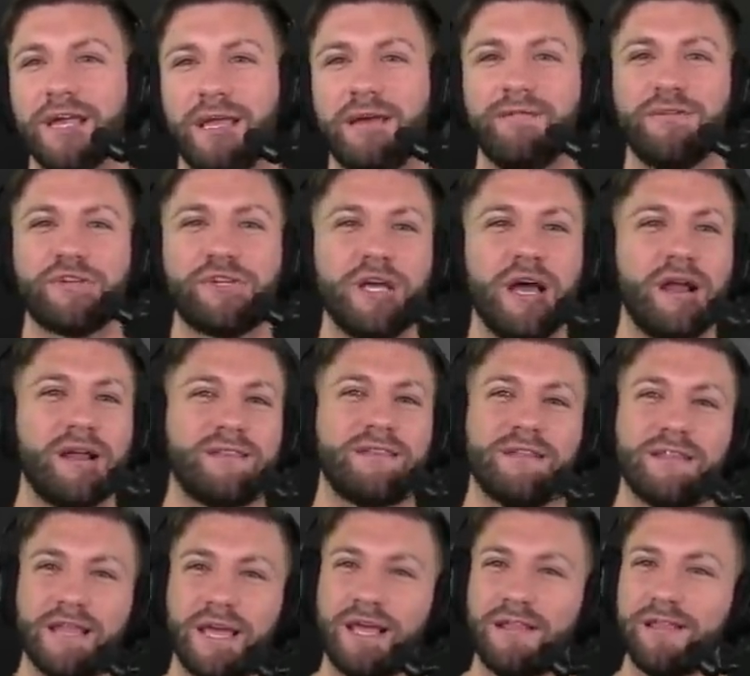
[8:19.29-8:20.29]
Give a shout out
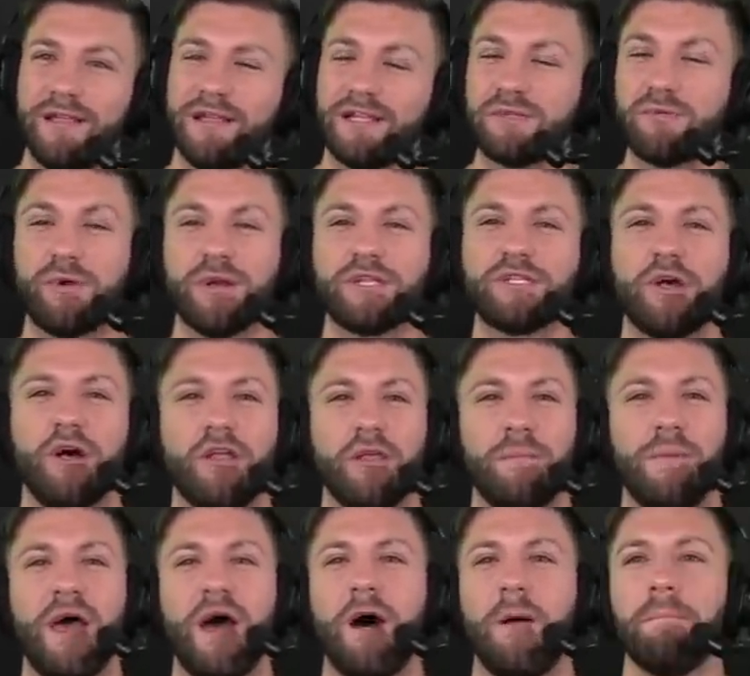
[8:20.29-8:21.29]
to Layla. That's what it's all
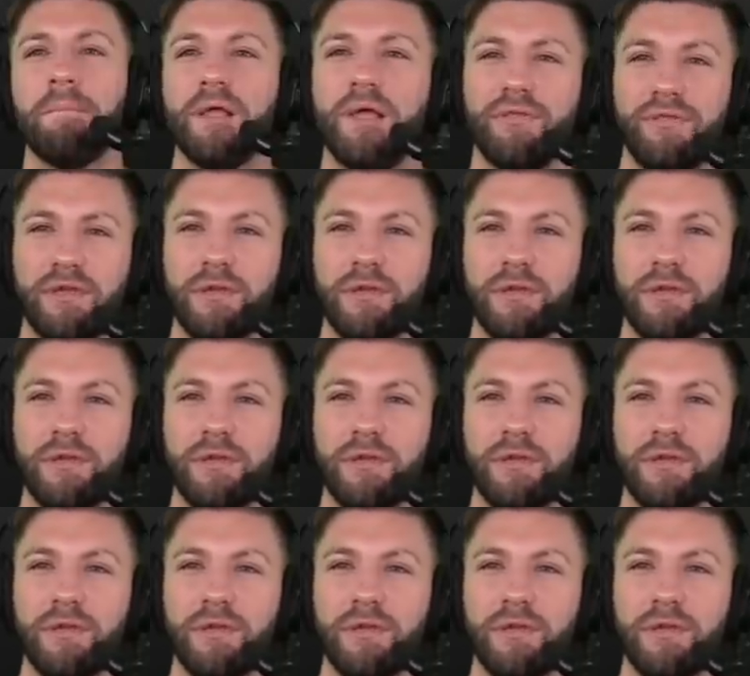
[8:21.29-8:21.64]
about.